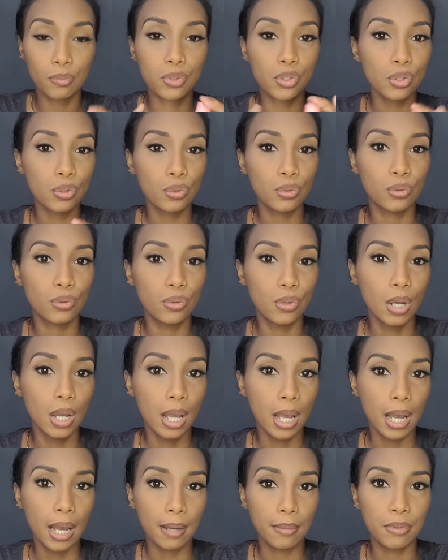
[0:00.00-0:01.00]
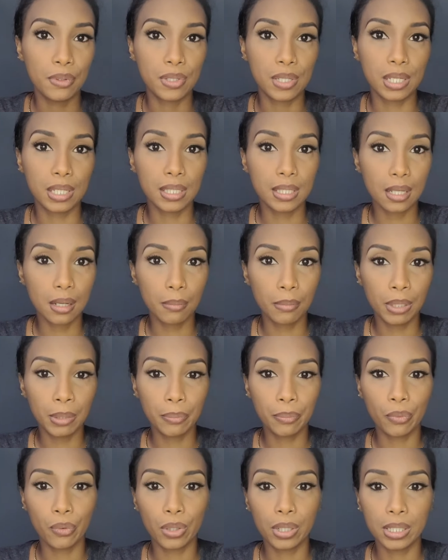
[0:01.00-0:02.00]
so I'm using some
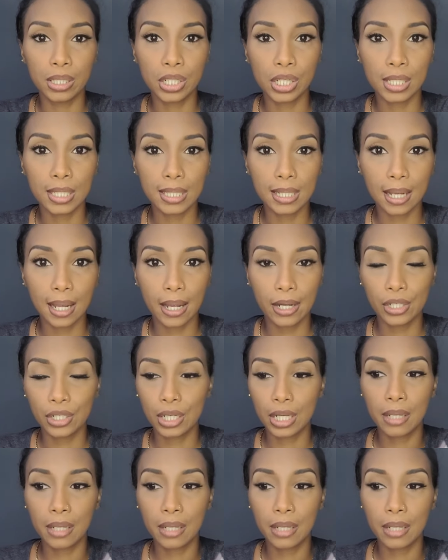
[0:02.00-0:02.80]
lip oil just to